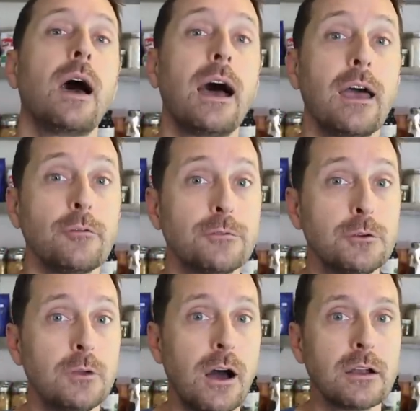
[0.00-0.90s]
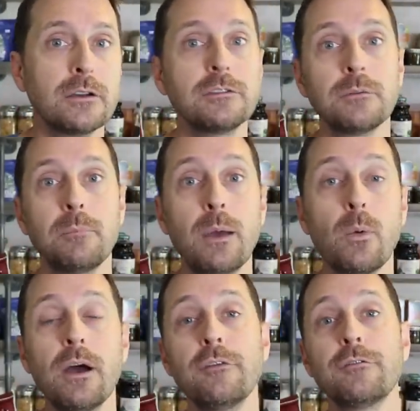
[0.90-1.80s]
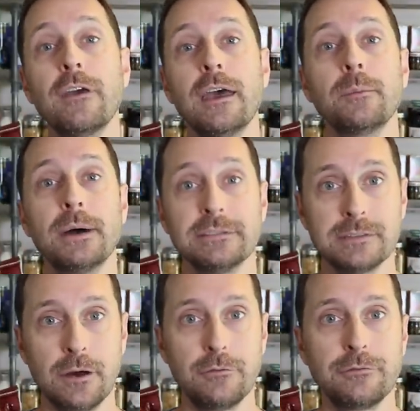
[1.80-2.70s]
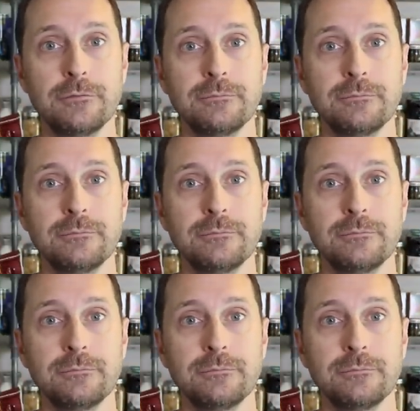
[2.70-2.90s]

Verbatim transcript: I have two daughters, my wife, and myself.